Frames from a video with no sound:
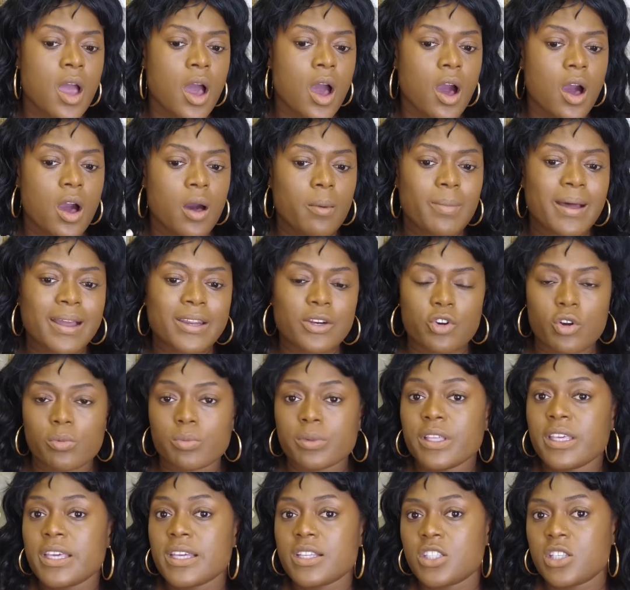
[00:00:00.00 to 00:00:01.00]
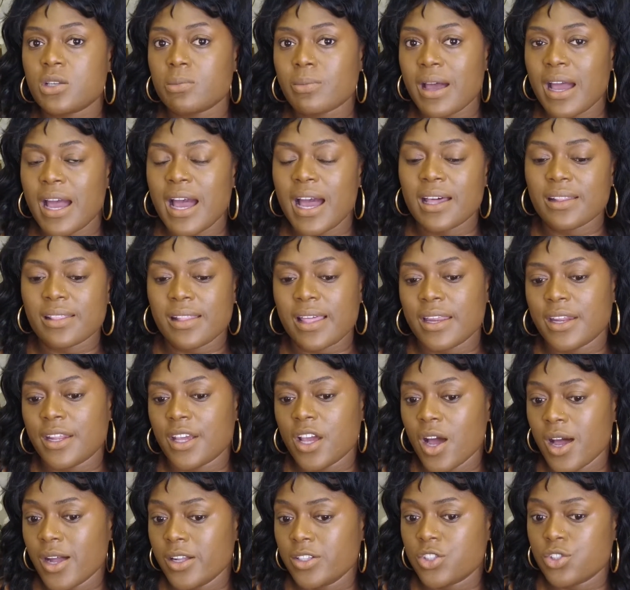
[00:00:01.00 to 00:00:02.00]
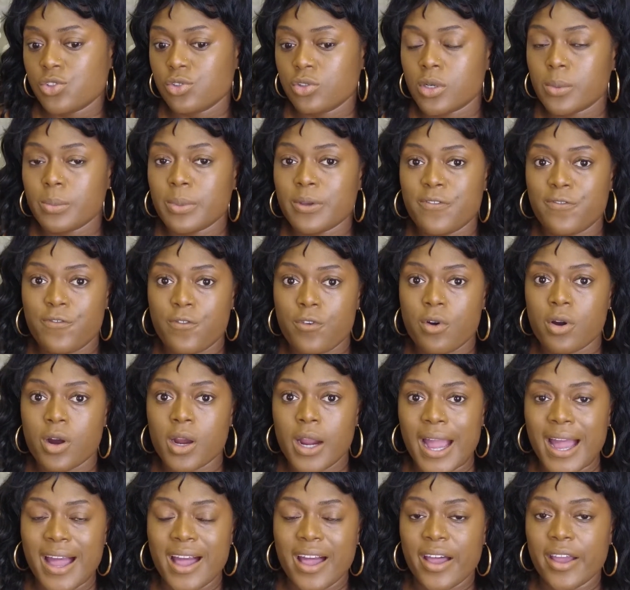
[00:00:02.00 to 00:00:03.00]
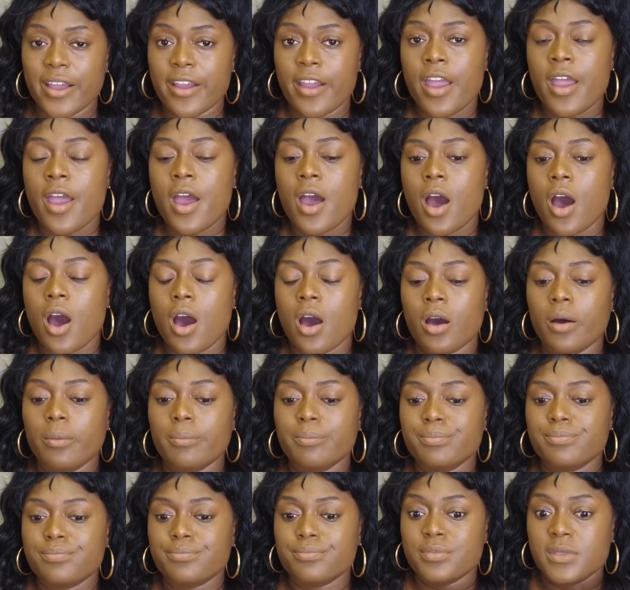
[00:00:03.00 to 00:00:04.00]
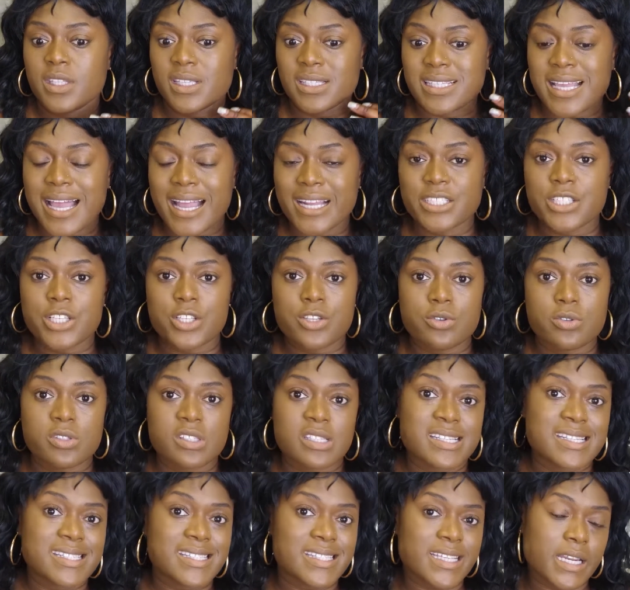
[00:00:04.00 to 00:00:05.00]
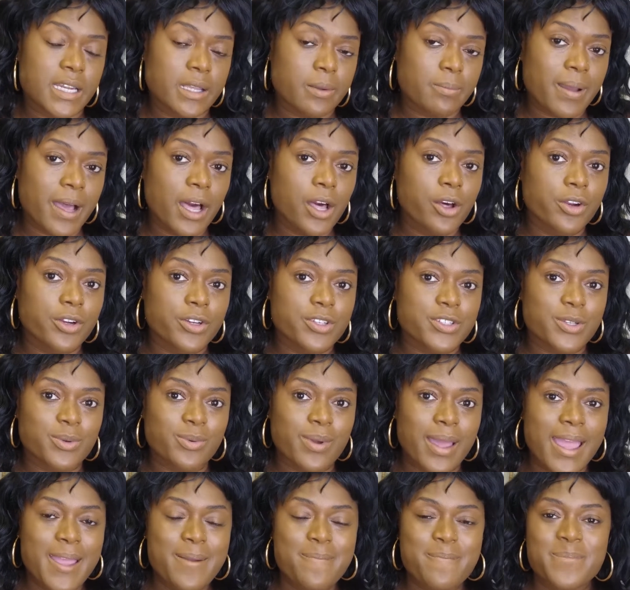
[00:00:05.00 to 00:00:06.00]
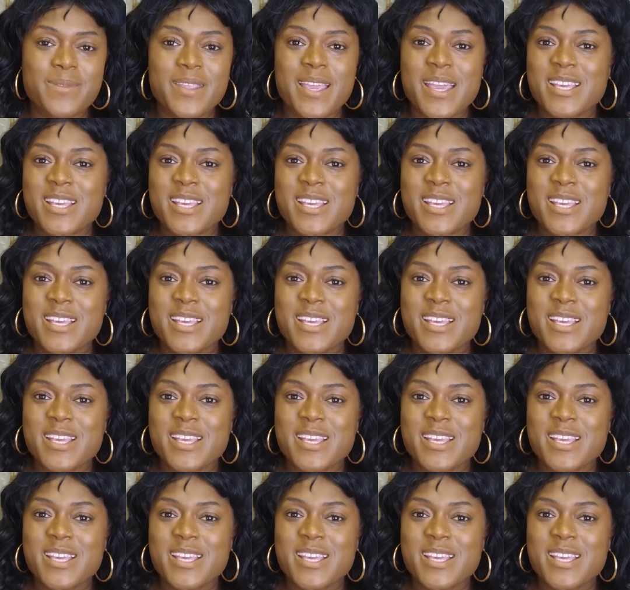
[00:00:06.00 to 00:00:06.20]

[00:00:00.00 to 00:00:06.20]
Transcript: I normally get to my highlight and contour before I decide to use any setting powders, okay?